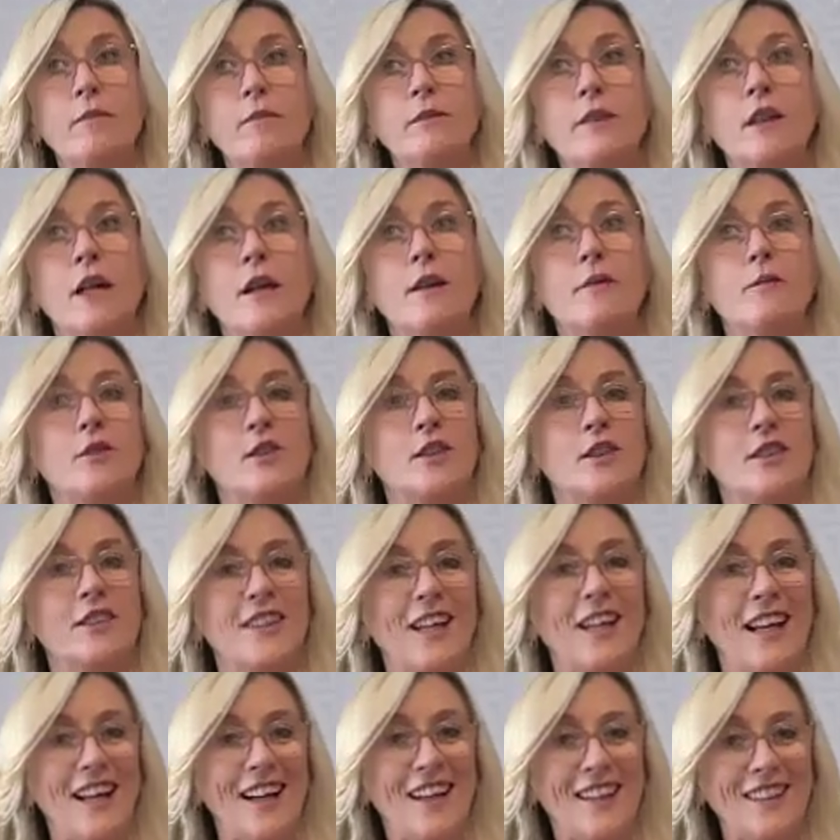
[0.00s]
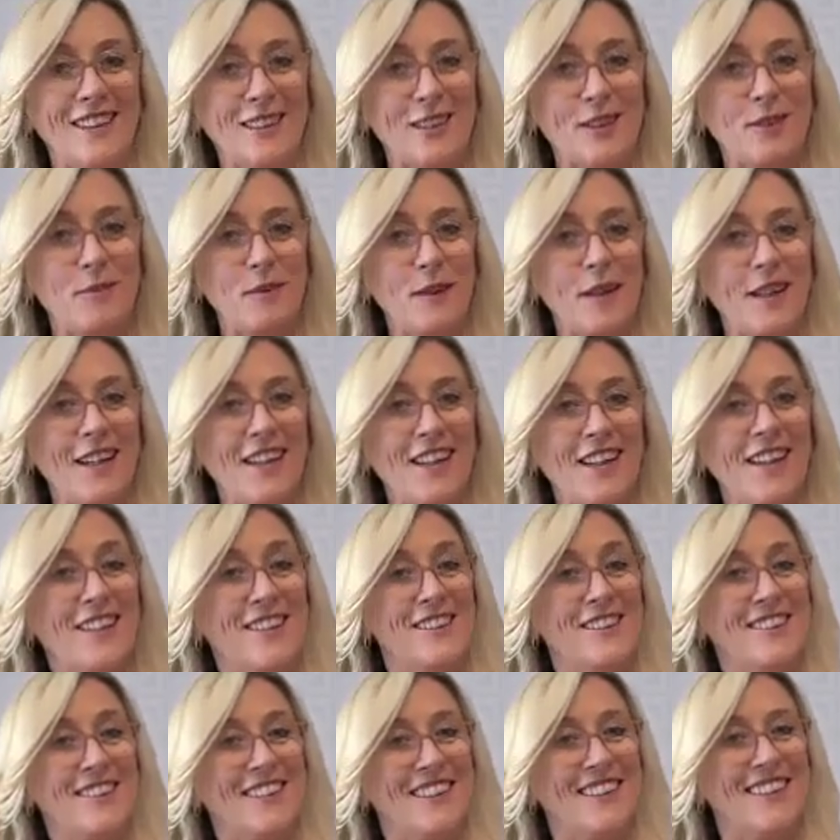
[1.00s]
sometimes they like to spend
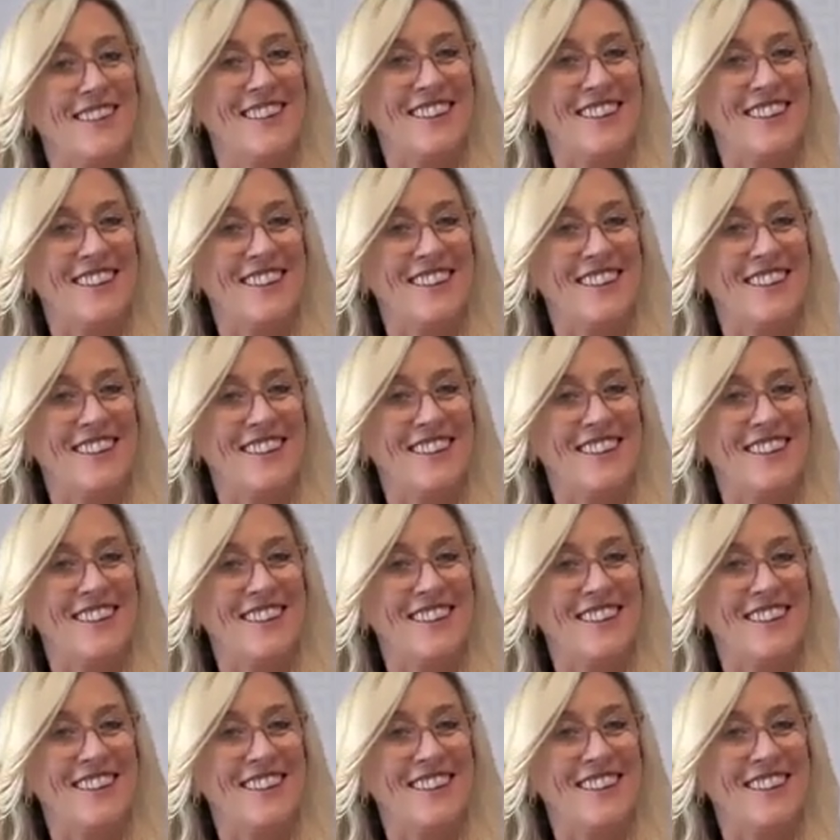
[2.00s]
less.